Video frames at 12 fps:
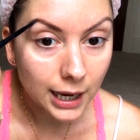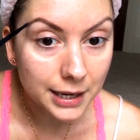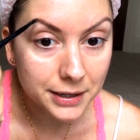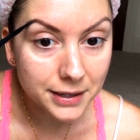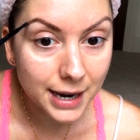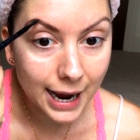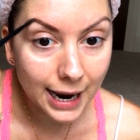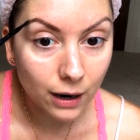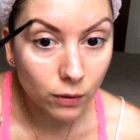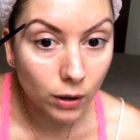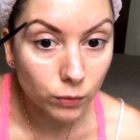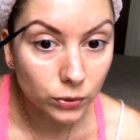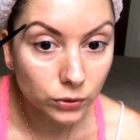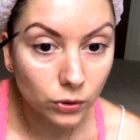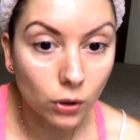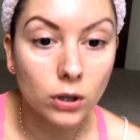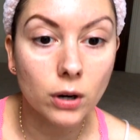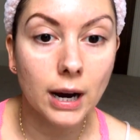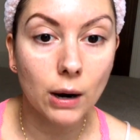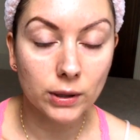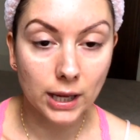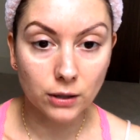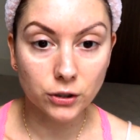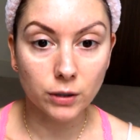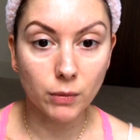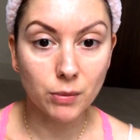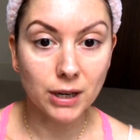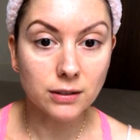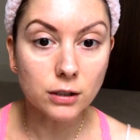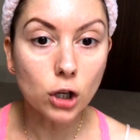And now I will not go out without doing my brows.